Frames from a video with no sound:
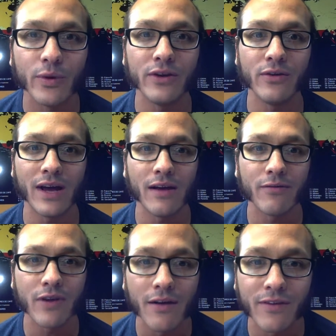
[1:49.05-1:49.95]
When you
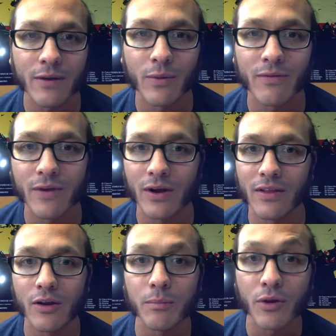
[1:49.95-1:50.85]
have coffee with very
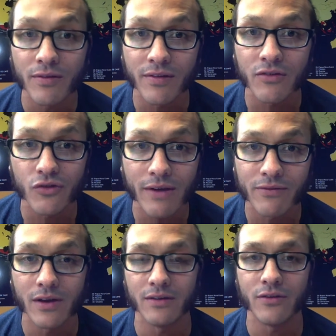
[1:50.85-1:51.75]
little mucilage
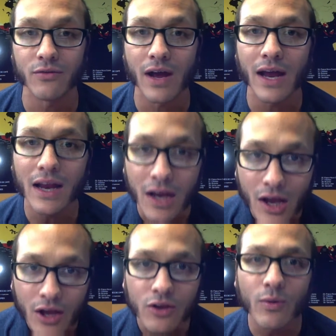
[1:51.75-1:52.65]
left on it to dry,
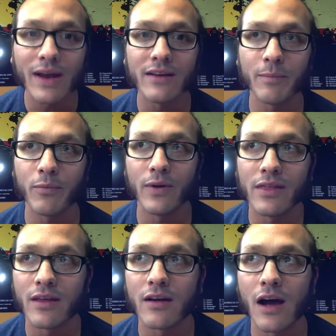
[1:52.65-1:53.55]
you end up with
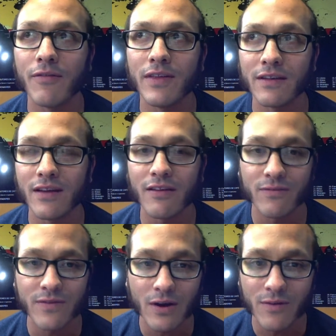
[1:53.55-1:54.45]
a coffee that tastes
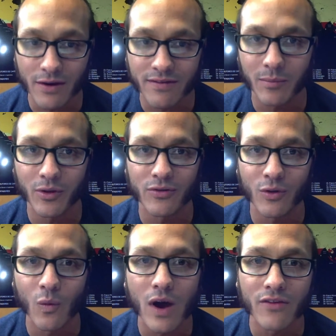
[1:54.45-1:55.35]
very, very similar to
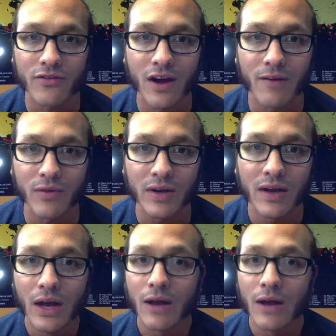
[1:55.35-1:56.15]
a washed coffee.